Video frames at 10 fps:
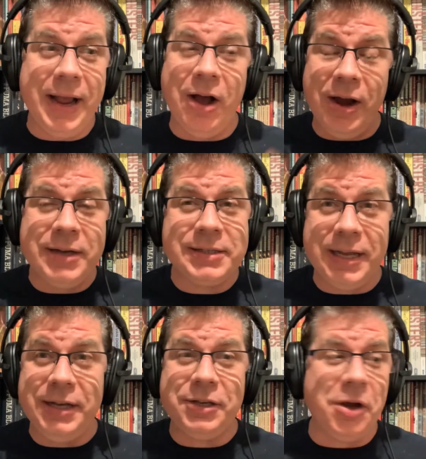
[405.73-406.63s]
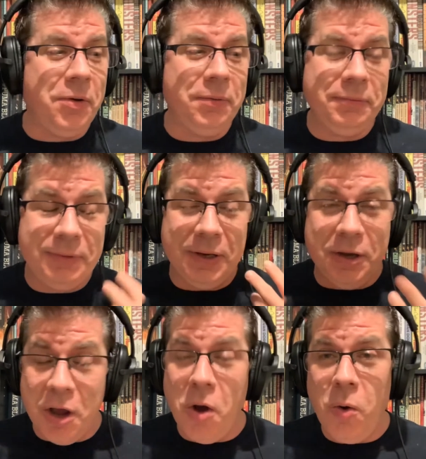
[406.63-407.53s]
honestly don't
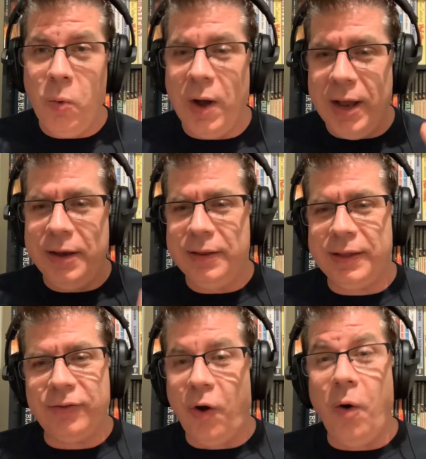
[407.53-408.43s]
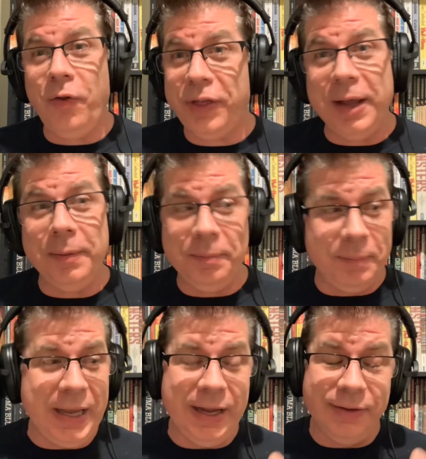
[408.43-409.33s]
know what this whole thing
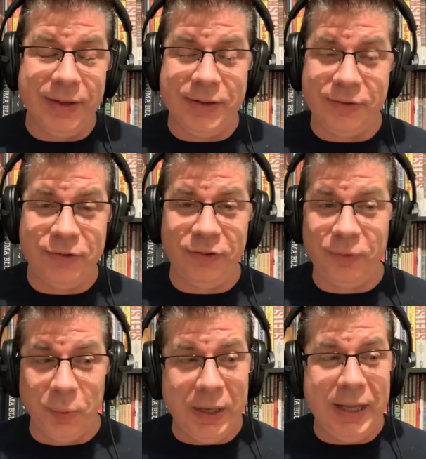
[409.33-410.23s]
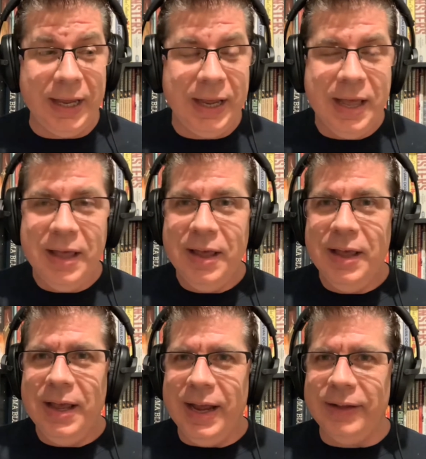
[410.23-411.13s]
means. It's just really,
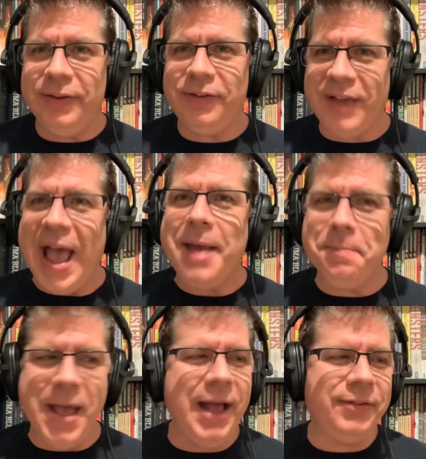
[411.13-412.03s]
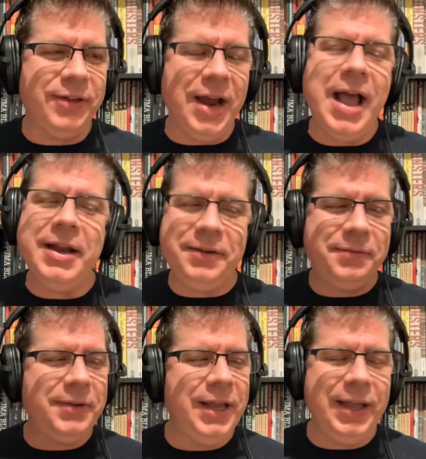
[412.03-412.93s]
it's a sad mess. And
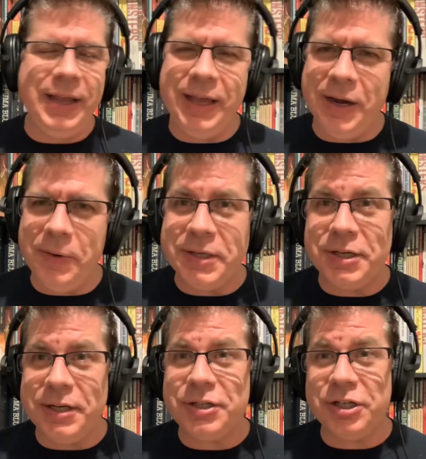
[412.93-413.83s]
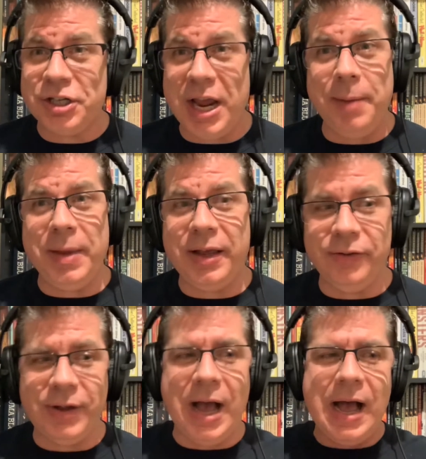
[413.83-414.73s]
it's a shame,
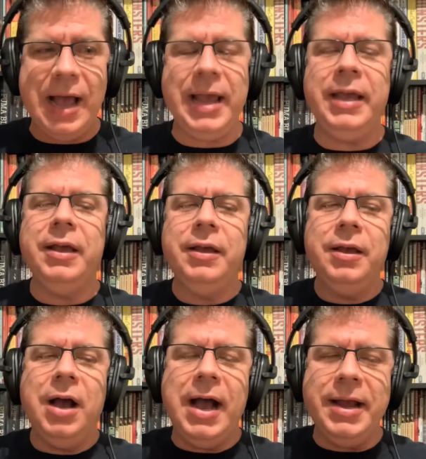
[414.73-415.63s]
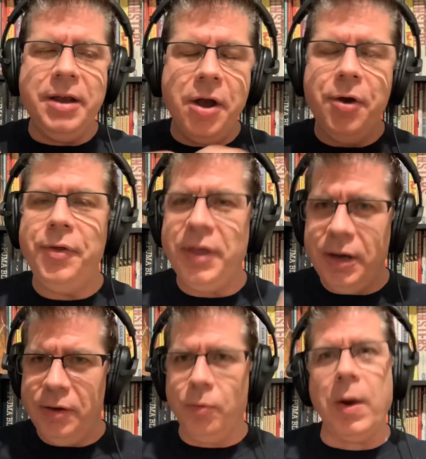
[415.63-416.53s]
because I know
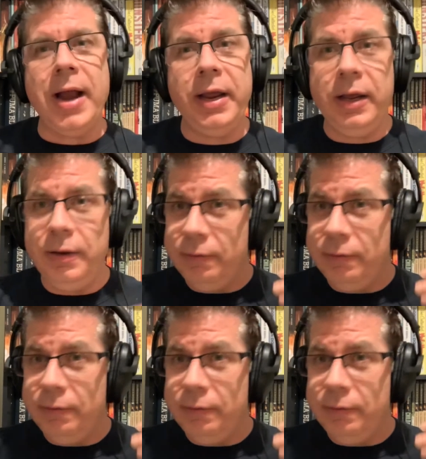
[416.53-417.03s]
that writing